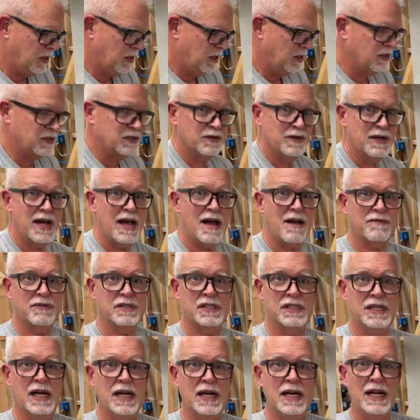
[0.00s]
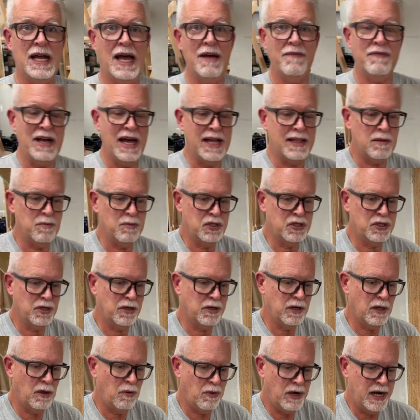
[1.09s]
So now all of a sudden, I've got the
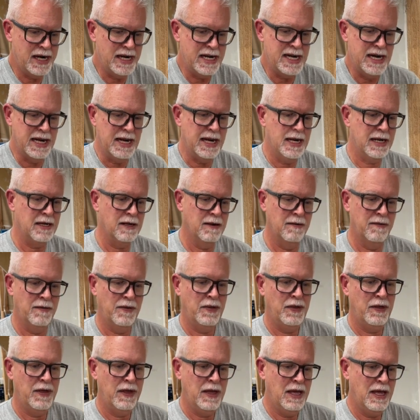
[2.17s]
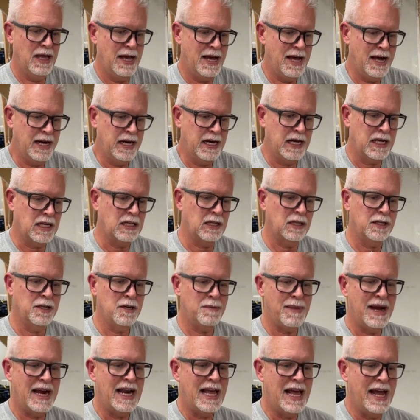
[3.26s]
material where I need it. I'm gonna clear
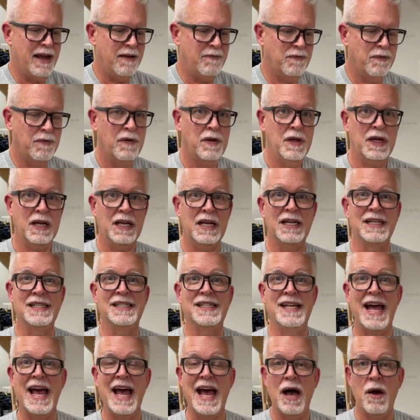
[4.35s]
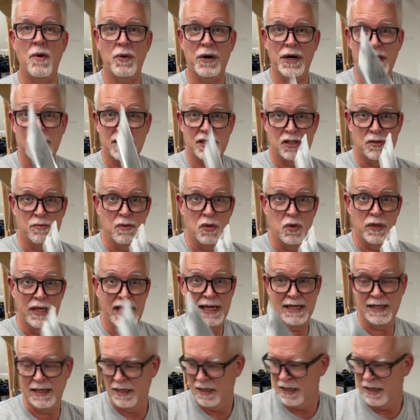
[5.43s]
my knife, because now we're gonna smooth it.